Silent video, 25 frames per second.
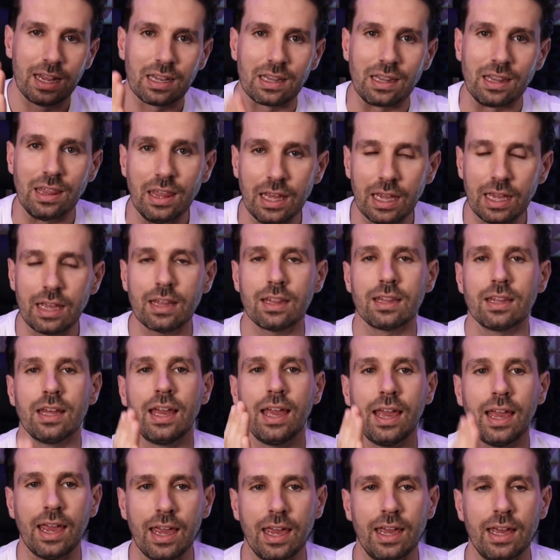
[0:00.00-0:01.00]
this
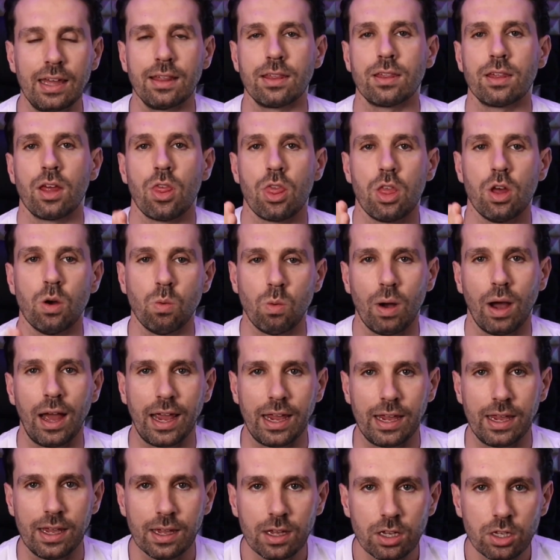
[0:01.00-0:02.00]
is the
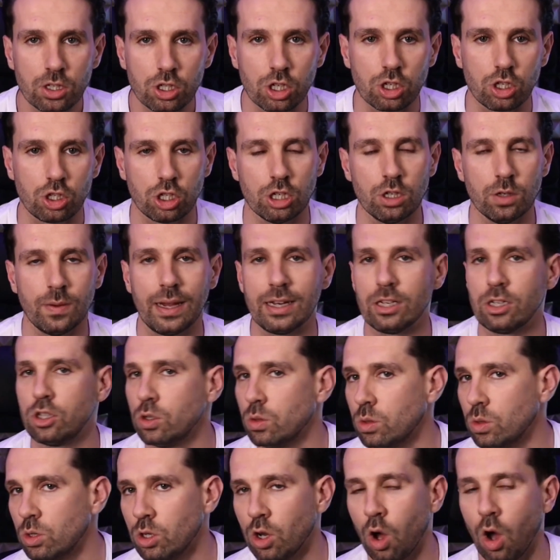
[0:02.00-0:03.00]
way to do it. Do
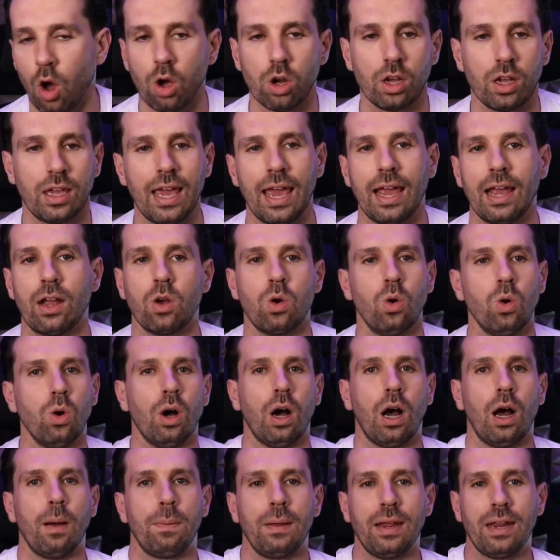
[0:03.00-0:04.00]
not get caught
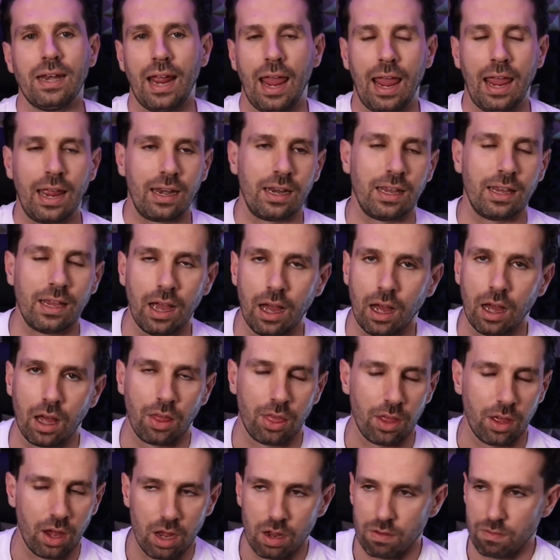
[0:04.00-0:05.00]
up in any
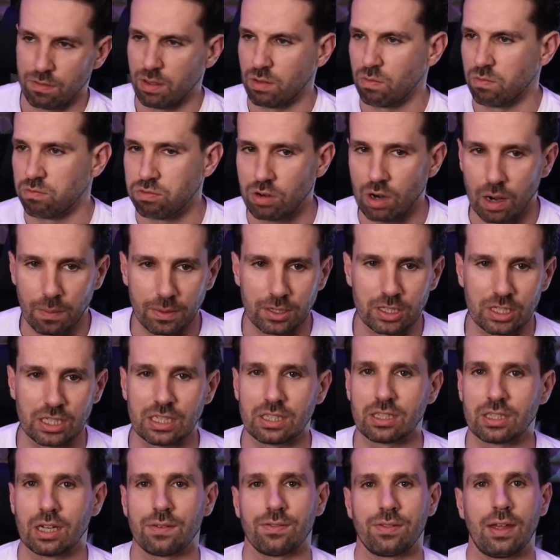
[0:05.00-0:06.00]
other of the rubbishy
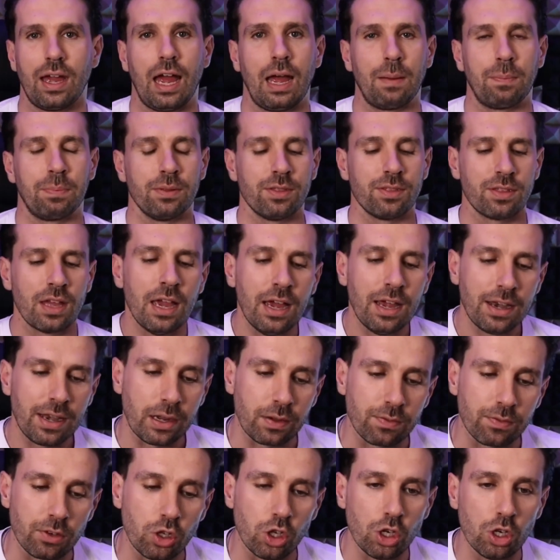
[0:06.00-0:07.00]
stuff that happens. Now,
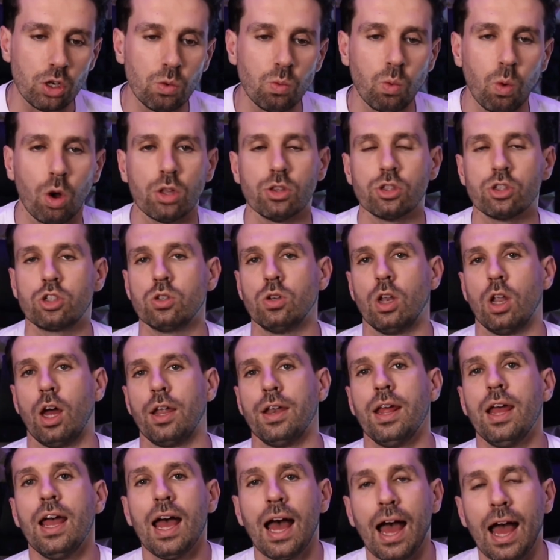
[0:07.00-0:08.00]
if you want to learn
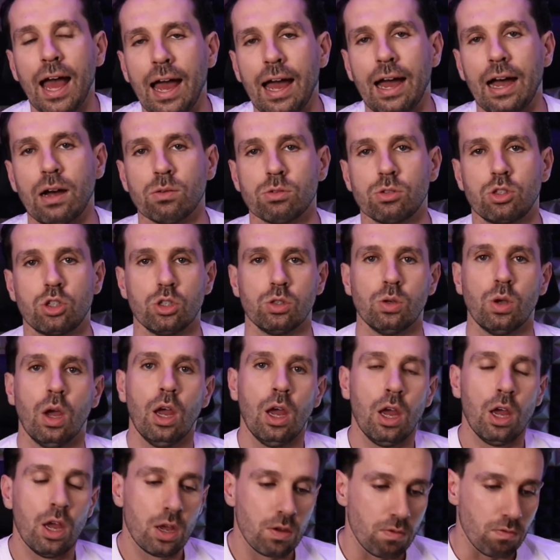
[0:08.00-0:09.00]
how to
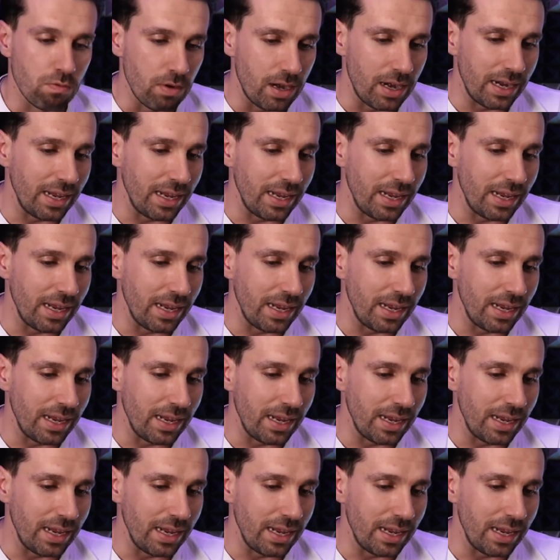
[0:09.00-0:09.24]
really